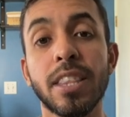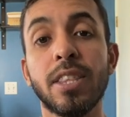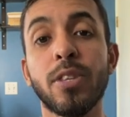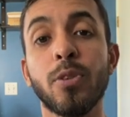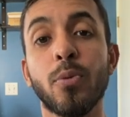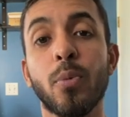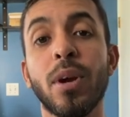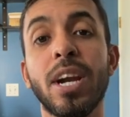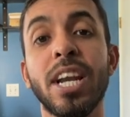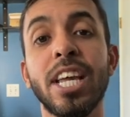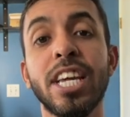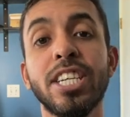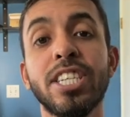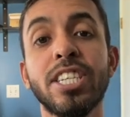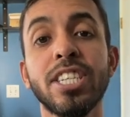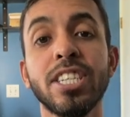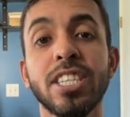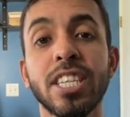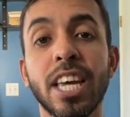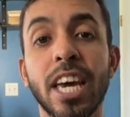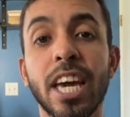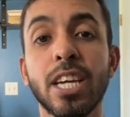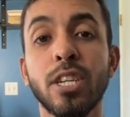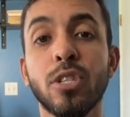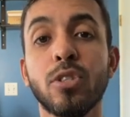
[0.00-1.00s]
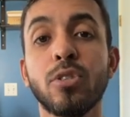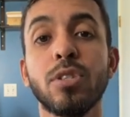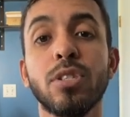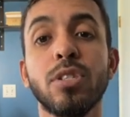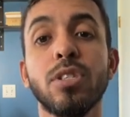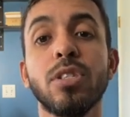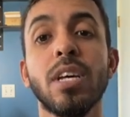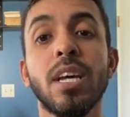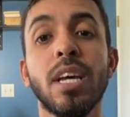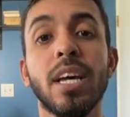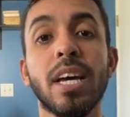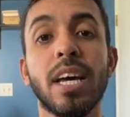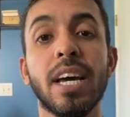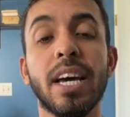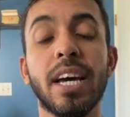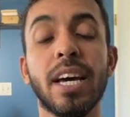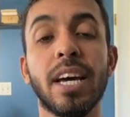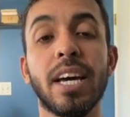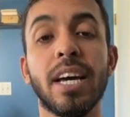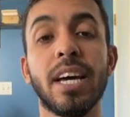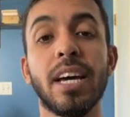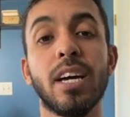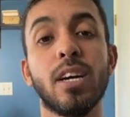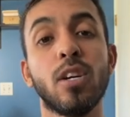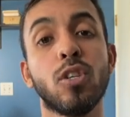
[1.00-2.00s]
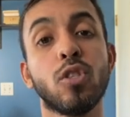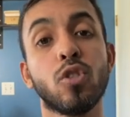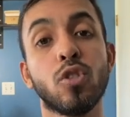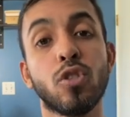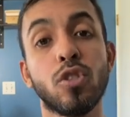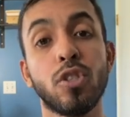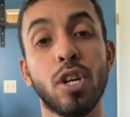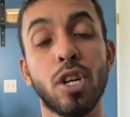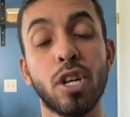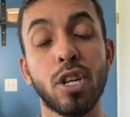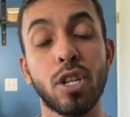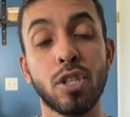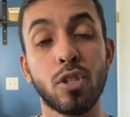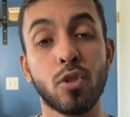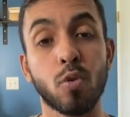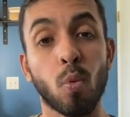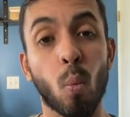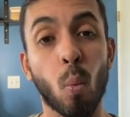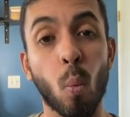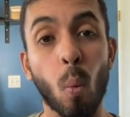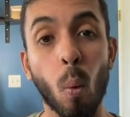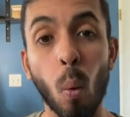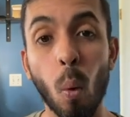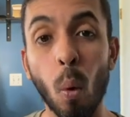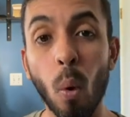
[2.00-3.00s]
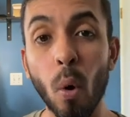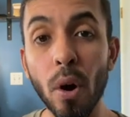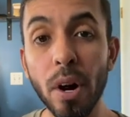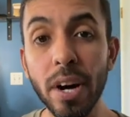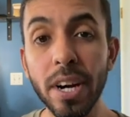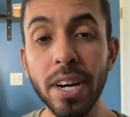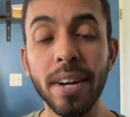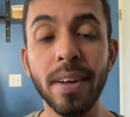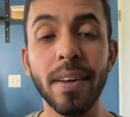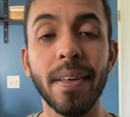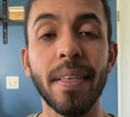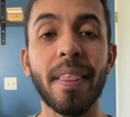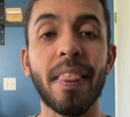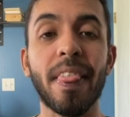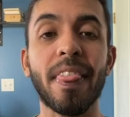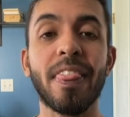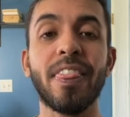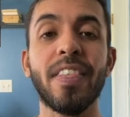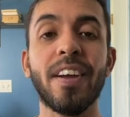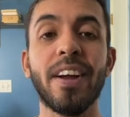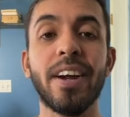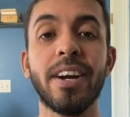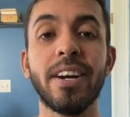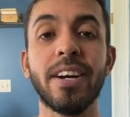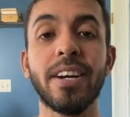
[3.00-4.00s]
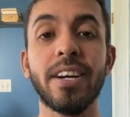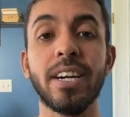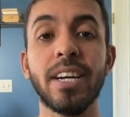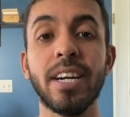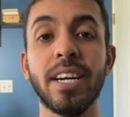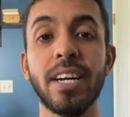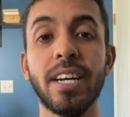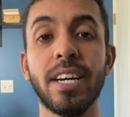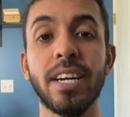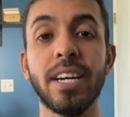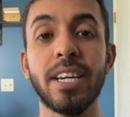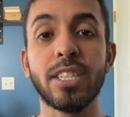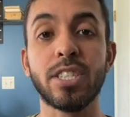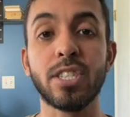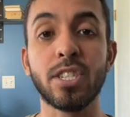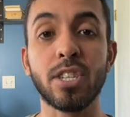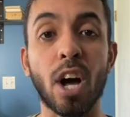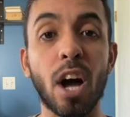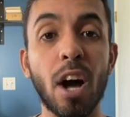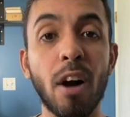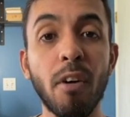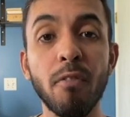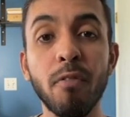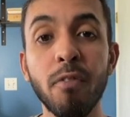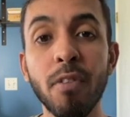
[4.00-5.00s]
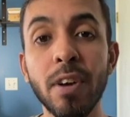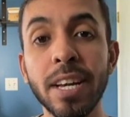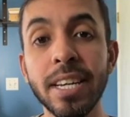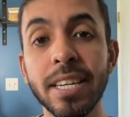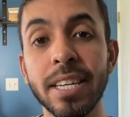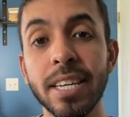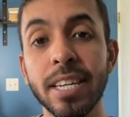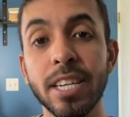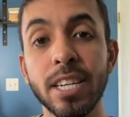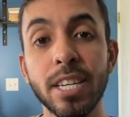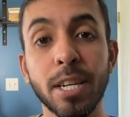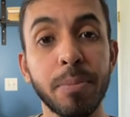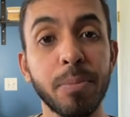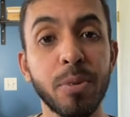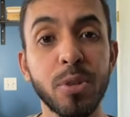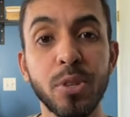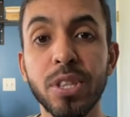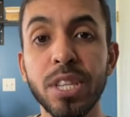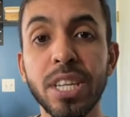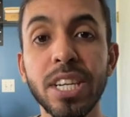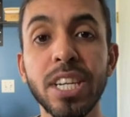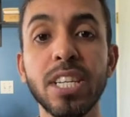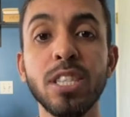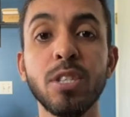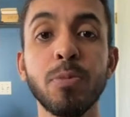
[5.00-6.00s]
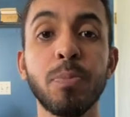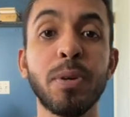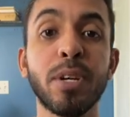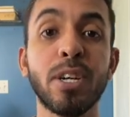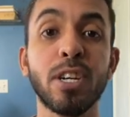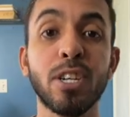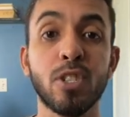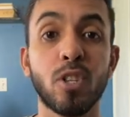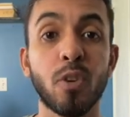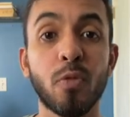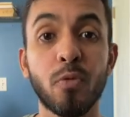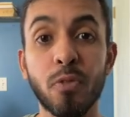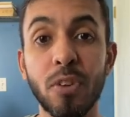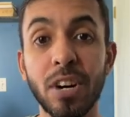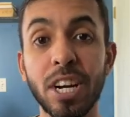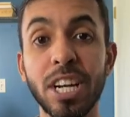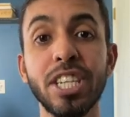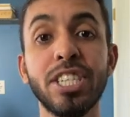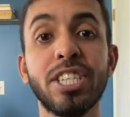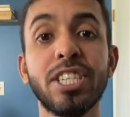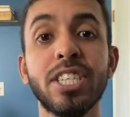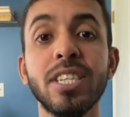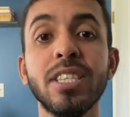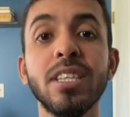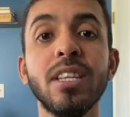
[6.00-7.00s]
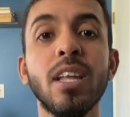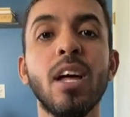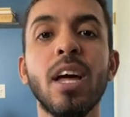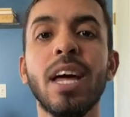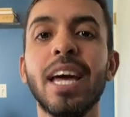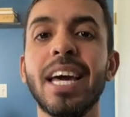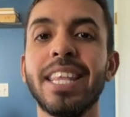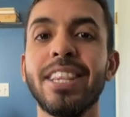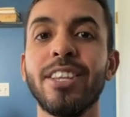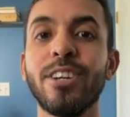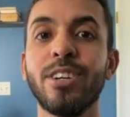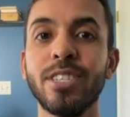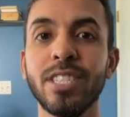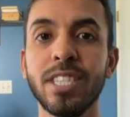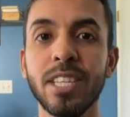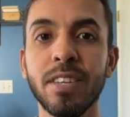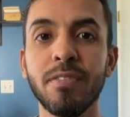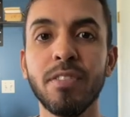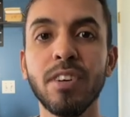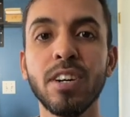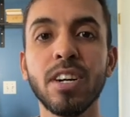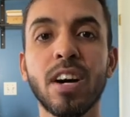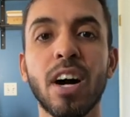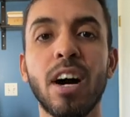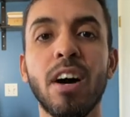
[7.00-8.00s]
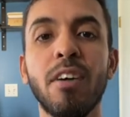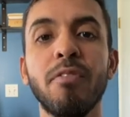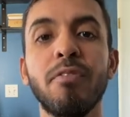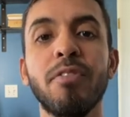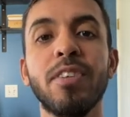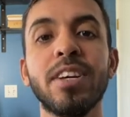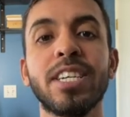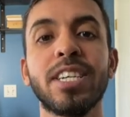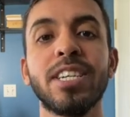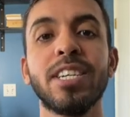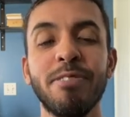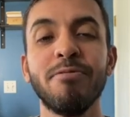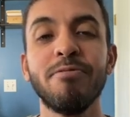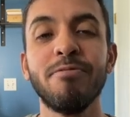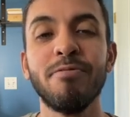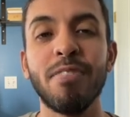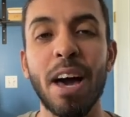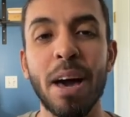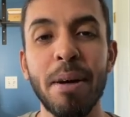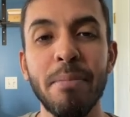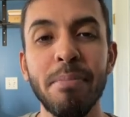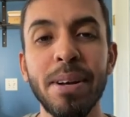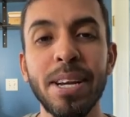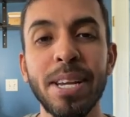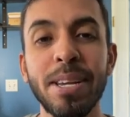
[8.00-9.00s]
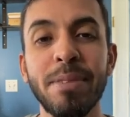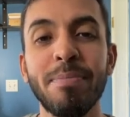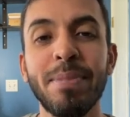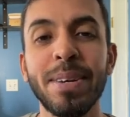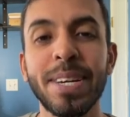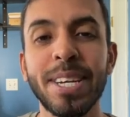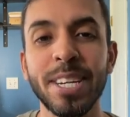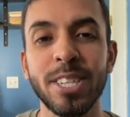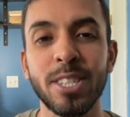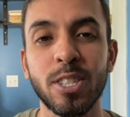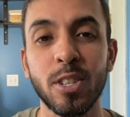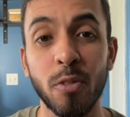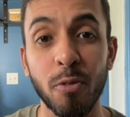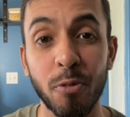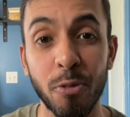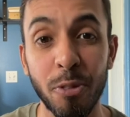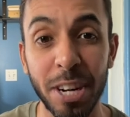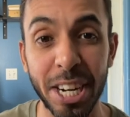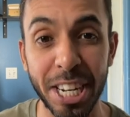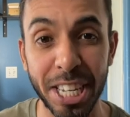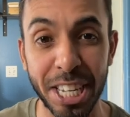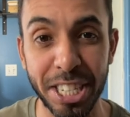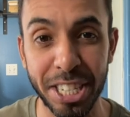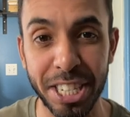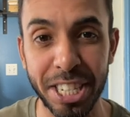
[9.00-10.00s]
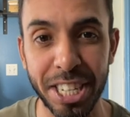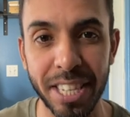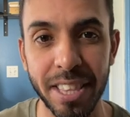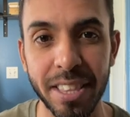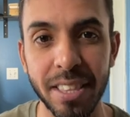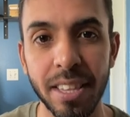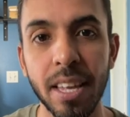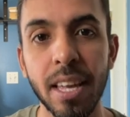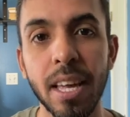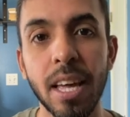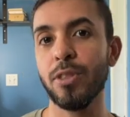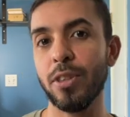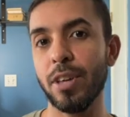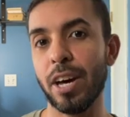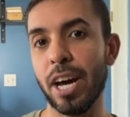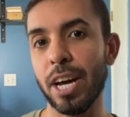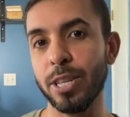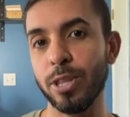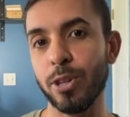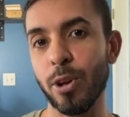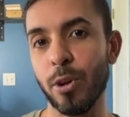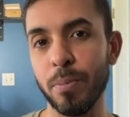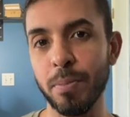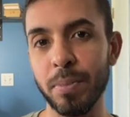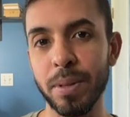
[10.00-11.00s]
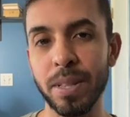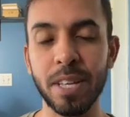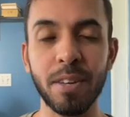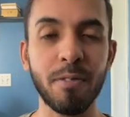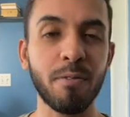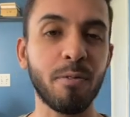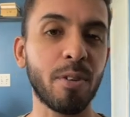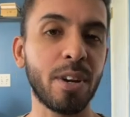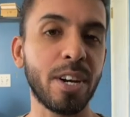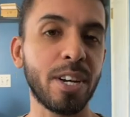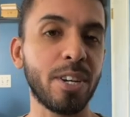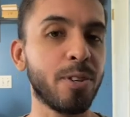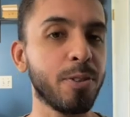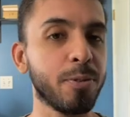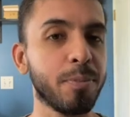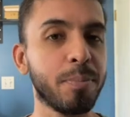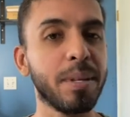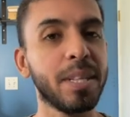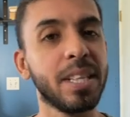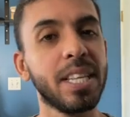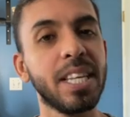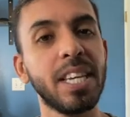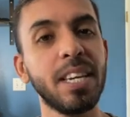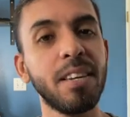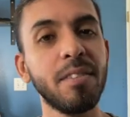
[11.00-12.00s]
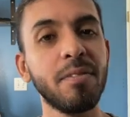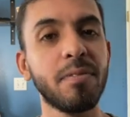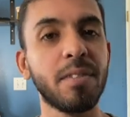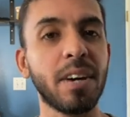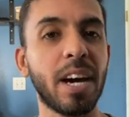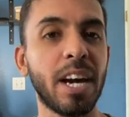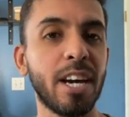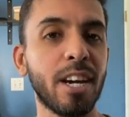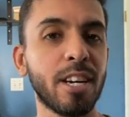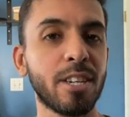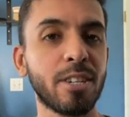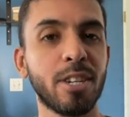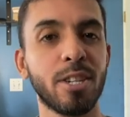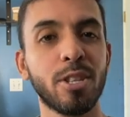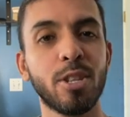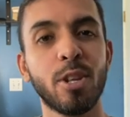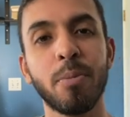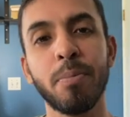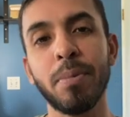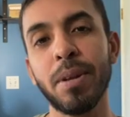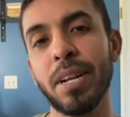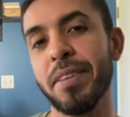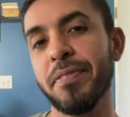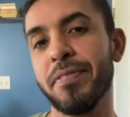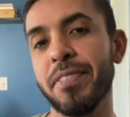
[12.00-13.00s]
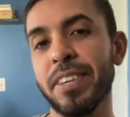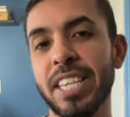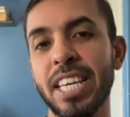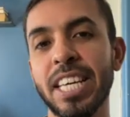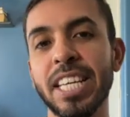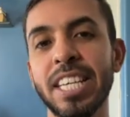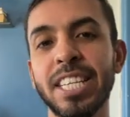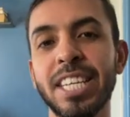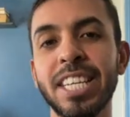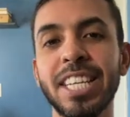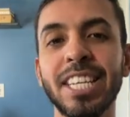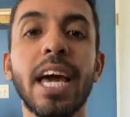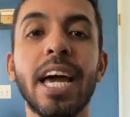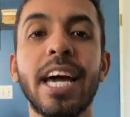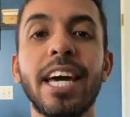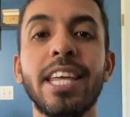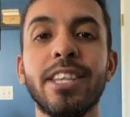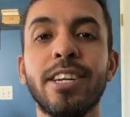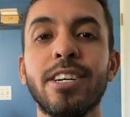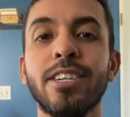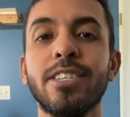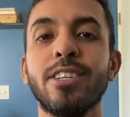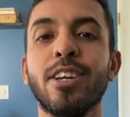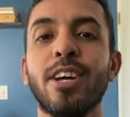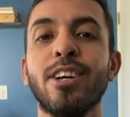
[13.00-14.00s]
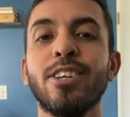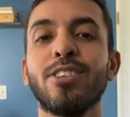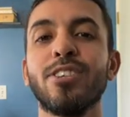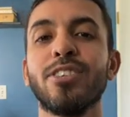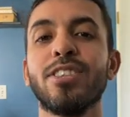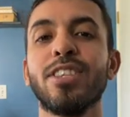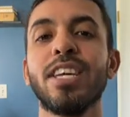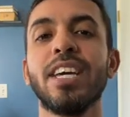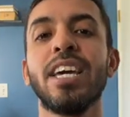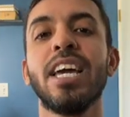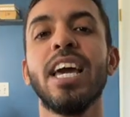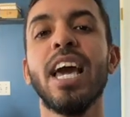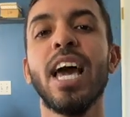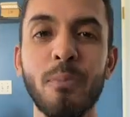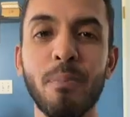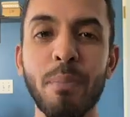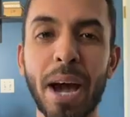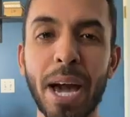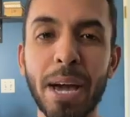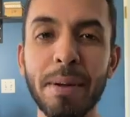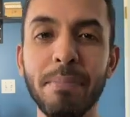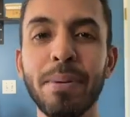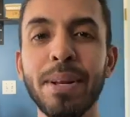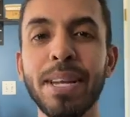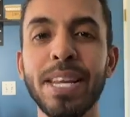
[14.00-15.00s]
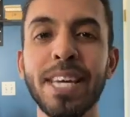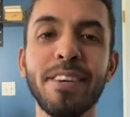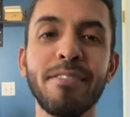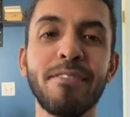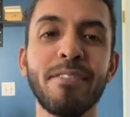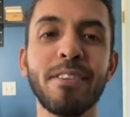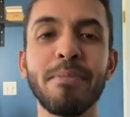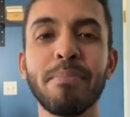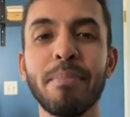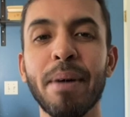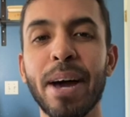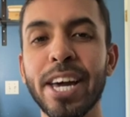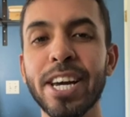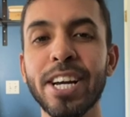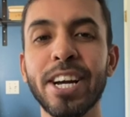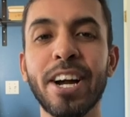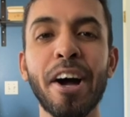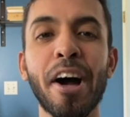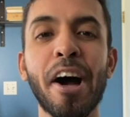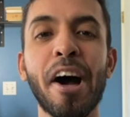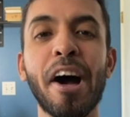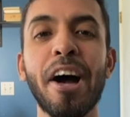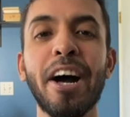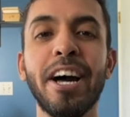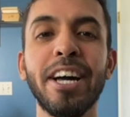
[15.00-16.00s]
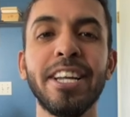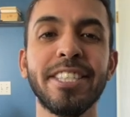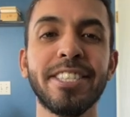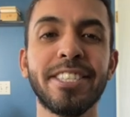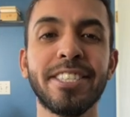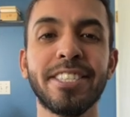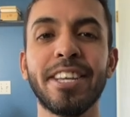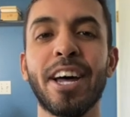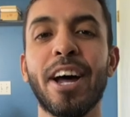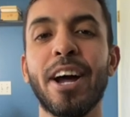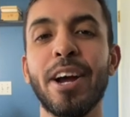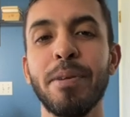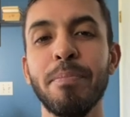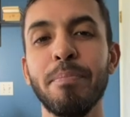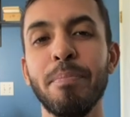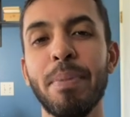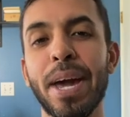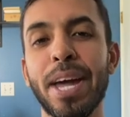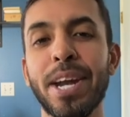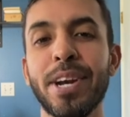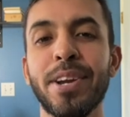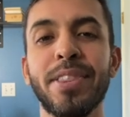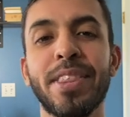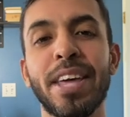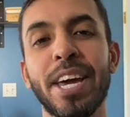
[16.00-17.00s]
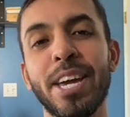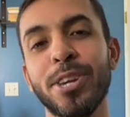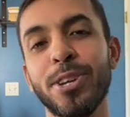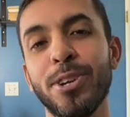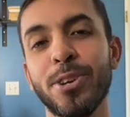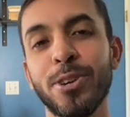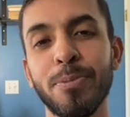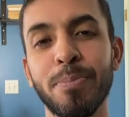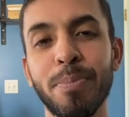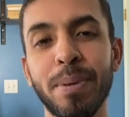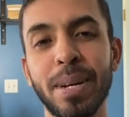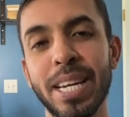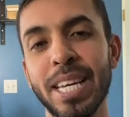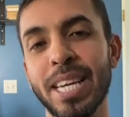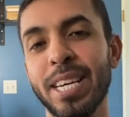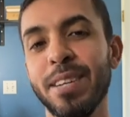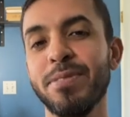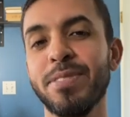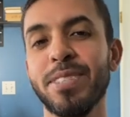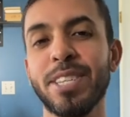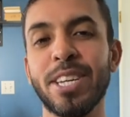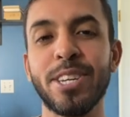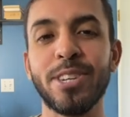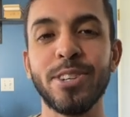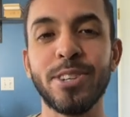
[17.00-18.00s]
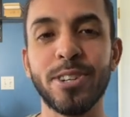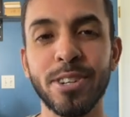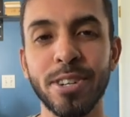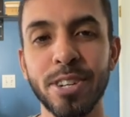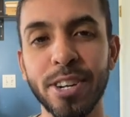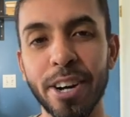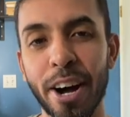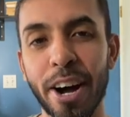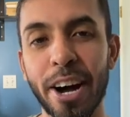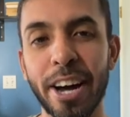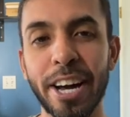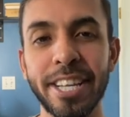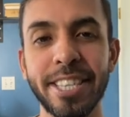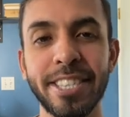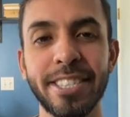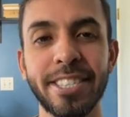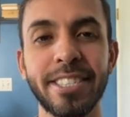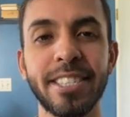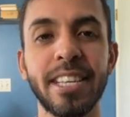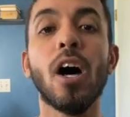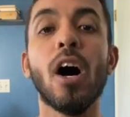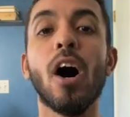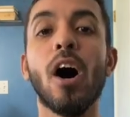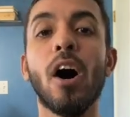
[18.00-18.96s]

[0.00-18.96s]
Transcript: Religious hatred, there's war, there's conflict in communities because of religion. There's even conflict in family because of religion. I don't believe what you believe. I actually don't believe in anything. And there's also the my belief and my gods are better than your beliefs and your gods.